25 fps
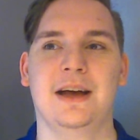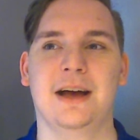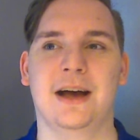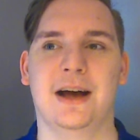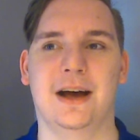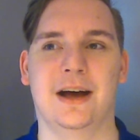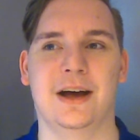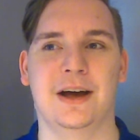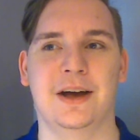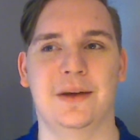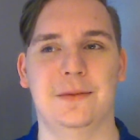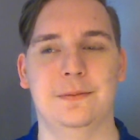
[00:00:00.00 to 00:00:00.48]

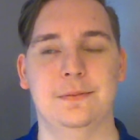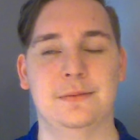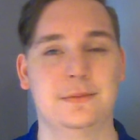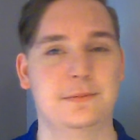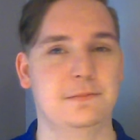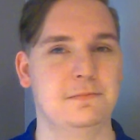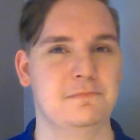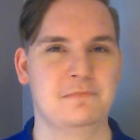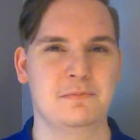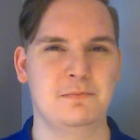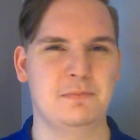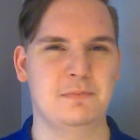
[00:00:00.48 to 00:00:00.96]

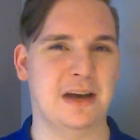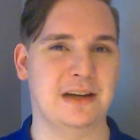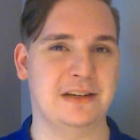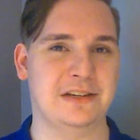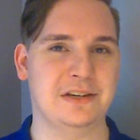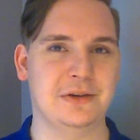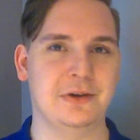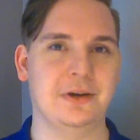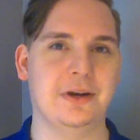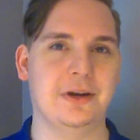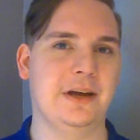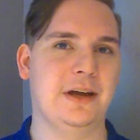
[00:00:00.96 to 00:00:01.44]

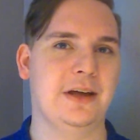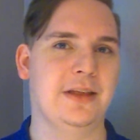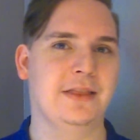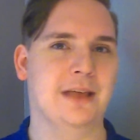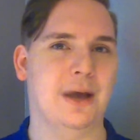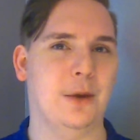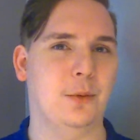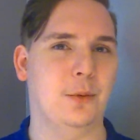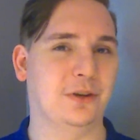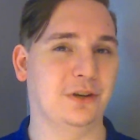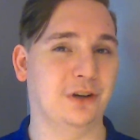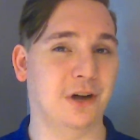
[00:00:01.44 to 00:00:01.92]
Bacteria
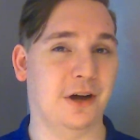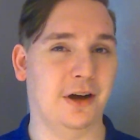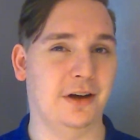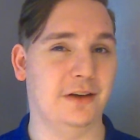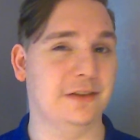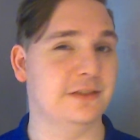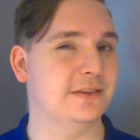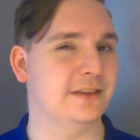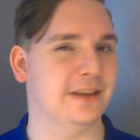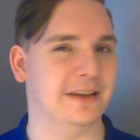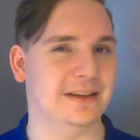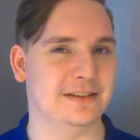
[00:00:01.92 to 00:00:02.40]
that would
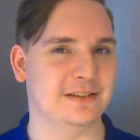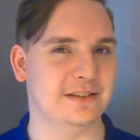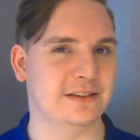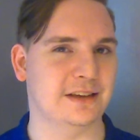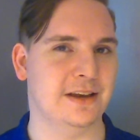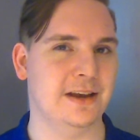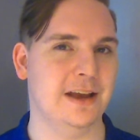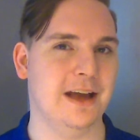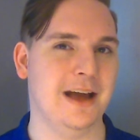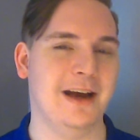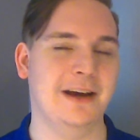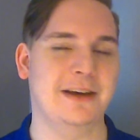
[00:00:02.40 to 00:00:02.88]
cause like
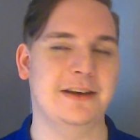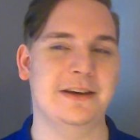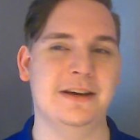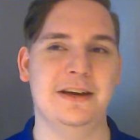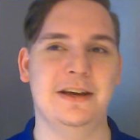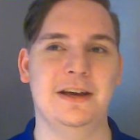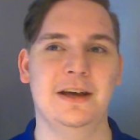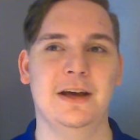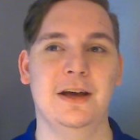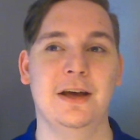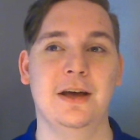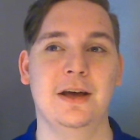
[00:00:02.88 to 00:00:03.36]
skin
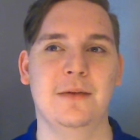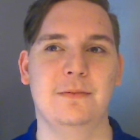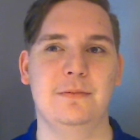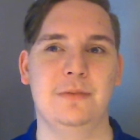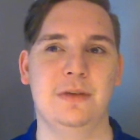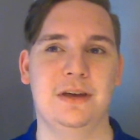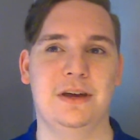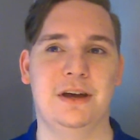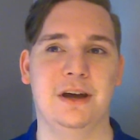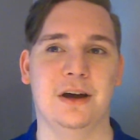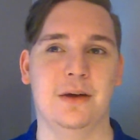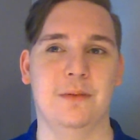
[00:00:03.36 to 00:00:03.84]
acne
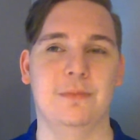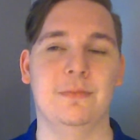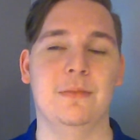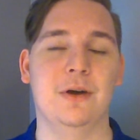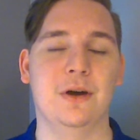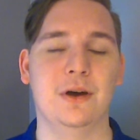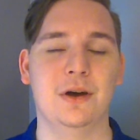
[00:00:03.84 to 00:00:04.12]
become